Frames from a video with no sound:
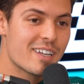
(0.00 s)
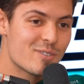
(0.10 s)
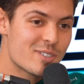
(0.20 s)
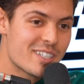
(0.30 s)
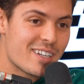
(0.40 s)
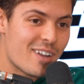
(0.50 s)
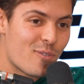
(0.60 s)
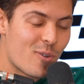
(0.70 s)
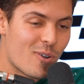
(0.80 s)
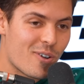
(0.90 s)
at was it in F
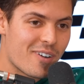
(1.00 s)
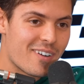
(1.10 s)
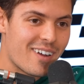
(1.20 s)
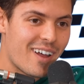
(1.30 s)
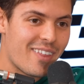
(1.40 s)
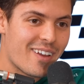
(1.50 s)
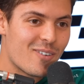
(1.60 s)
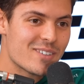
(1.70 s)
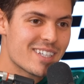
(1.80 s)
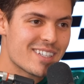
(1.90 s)
four? I think I
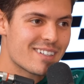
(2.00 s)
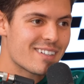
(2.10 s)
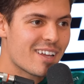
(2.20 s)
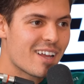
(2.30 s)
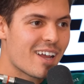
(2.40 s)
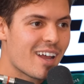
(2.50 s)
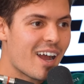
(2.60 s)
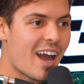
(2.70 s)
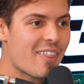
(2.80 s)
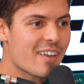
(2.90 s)
was. Oh, you F4? remember
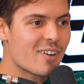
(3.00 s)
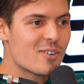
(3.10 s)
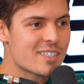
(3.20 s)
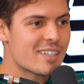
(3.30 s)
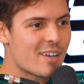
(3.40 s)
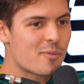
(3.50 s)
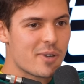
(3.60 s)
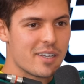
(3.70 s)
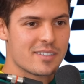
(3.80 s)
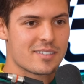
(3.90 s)
it? I think I was at that
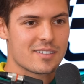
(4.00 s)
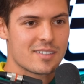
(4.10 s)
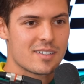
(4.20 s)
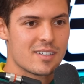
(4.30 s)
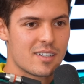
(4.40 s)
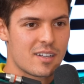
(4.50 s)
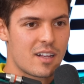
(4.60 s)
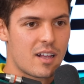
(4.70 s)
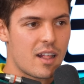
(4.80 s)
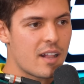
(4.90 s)
race. You were.
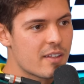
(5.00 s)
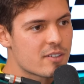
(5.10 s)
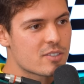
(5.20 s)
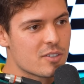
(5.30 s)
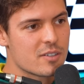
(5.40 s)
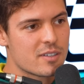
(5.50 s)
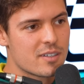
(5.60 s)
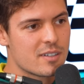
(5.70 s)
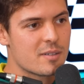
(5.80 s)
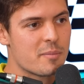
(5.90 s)
I think so.
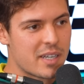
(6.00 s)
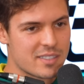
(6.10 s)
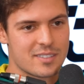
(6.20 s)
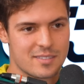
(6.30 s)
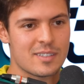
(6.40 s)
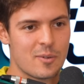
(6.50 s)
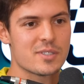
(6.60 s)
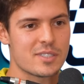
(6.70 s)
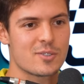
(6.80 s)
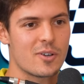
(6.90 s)
Because there
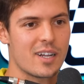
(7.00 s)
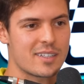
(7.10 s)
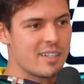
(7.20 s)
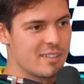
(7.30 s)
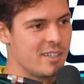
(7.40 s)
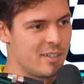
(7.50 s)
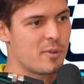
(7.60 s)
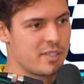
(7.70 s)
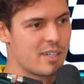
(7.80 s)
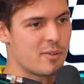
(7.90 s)
was a story like that in a
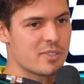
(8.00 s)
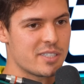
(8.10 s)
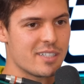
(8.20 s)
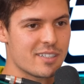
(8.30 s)
race that I was yeah,